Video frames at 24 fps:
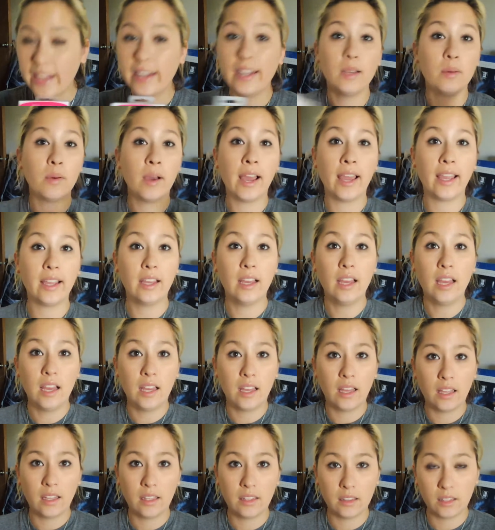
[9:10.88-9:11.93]
Anyway,
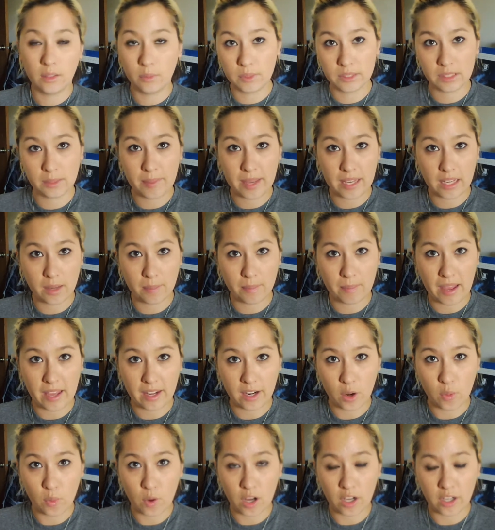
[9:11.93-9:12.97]
there was a makeup
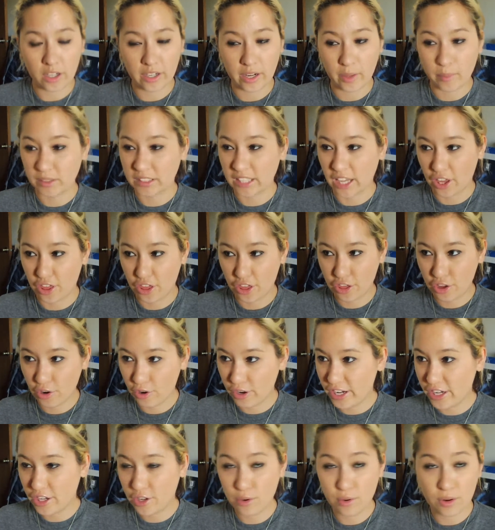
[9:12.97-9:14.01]
mat I wanted. It was like
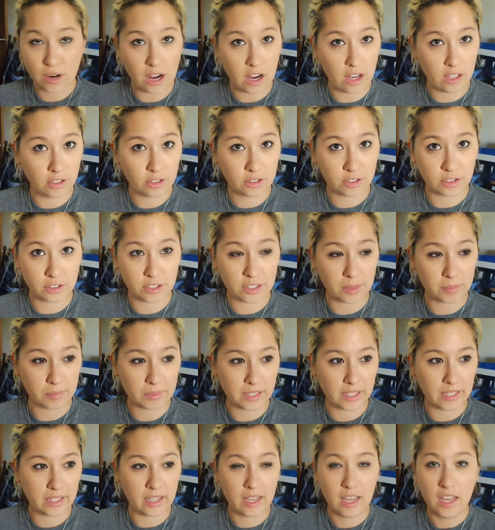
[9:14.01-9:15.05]
$32 or
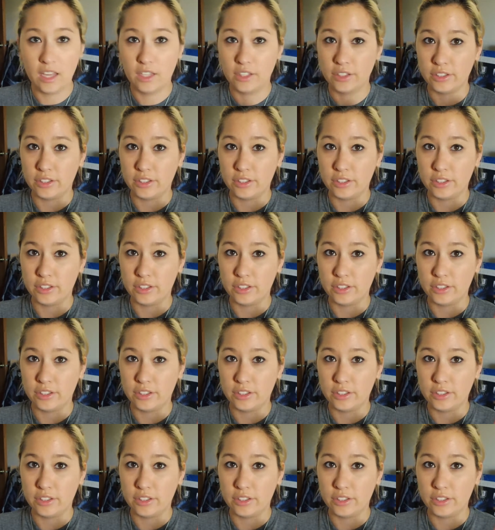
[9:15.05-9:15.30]
something.